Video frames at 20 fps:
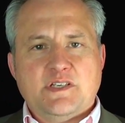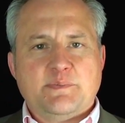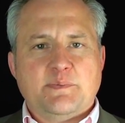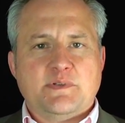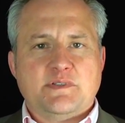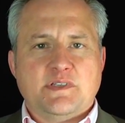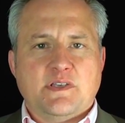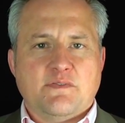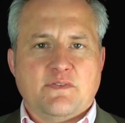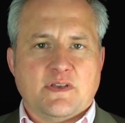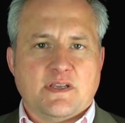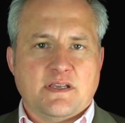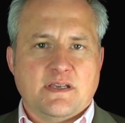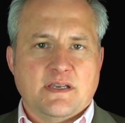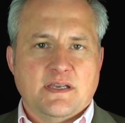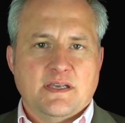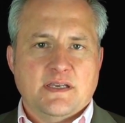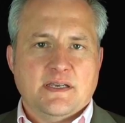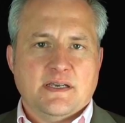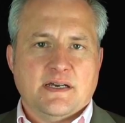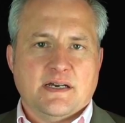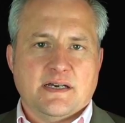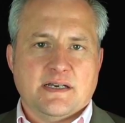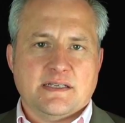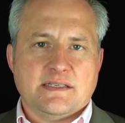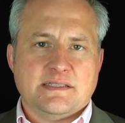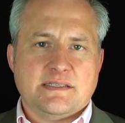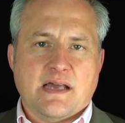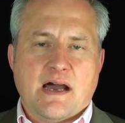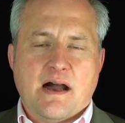specific
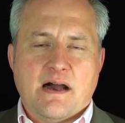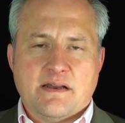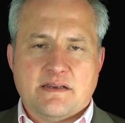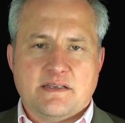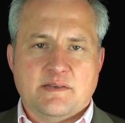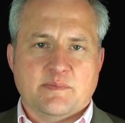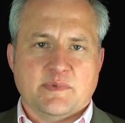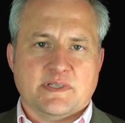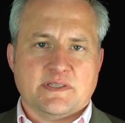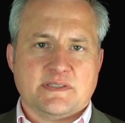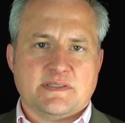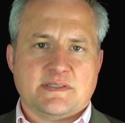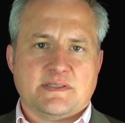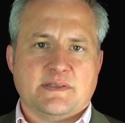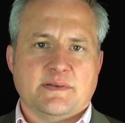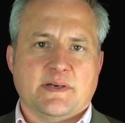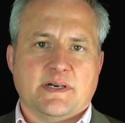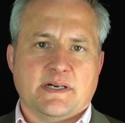documents,